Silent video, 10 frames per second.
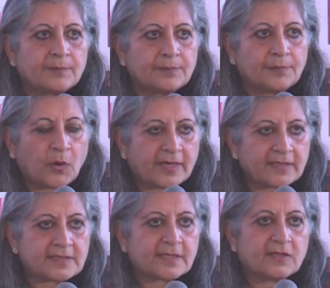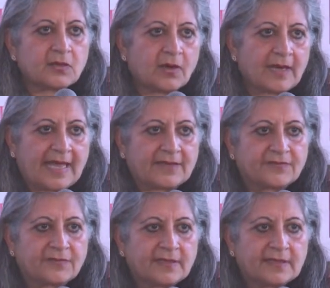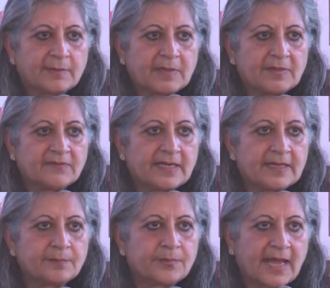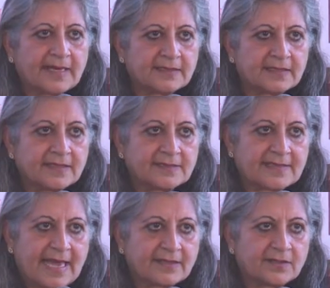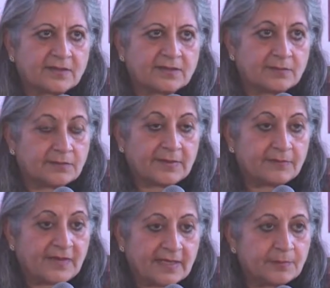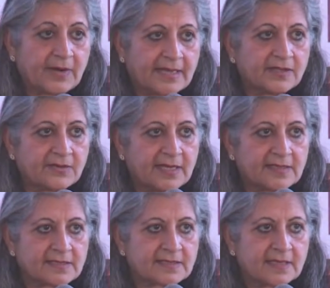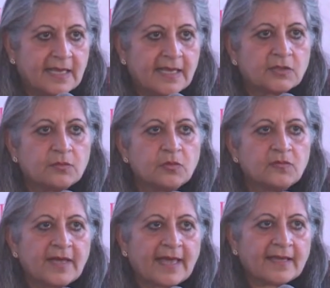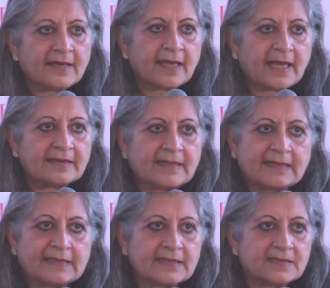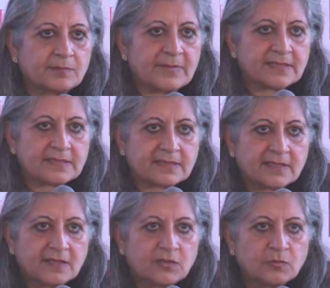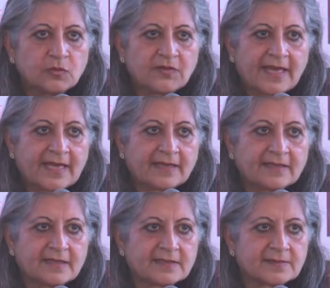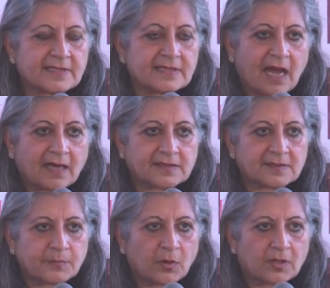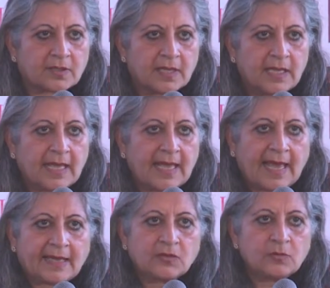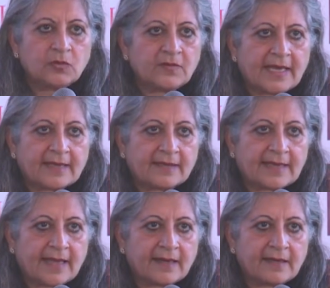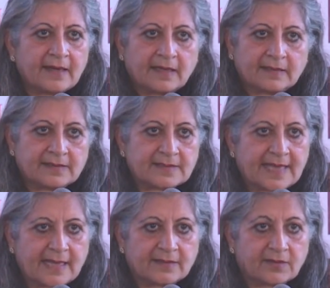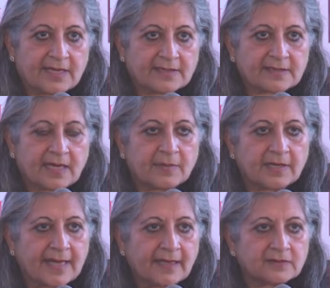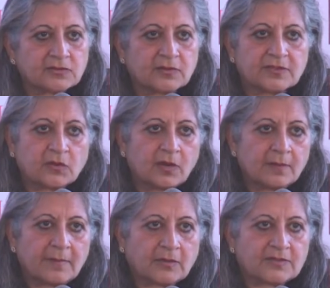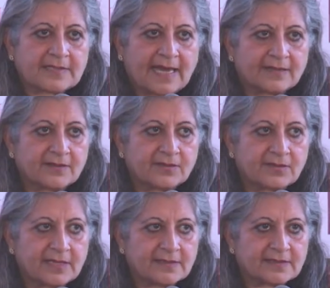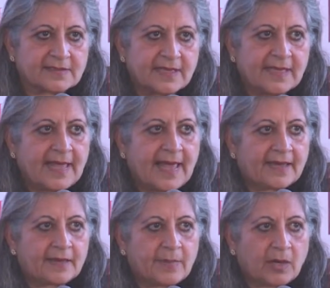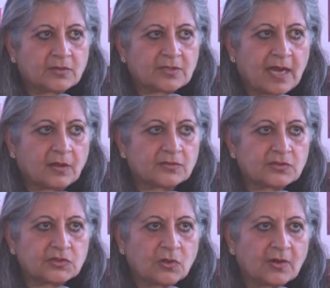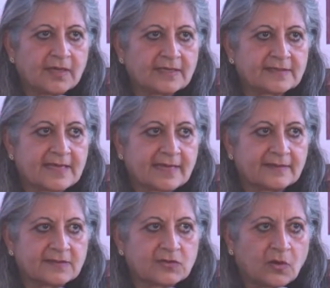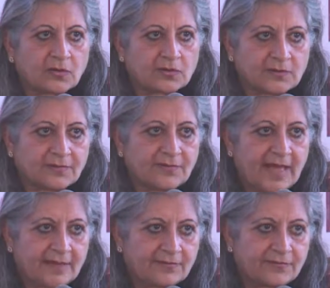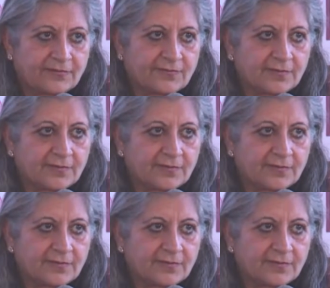points in your life, there may be very bright, scattered, very bright rays. You move ahead and then there's a mist. You move ahead, there's a dark spot. And you move ahead again, the rays come again. So it's all about scattered rays and about how the joys and the sorrows of life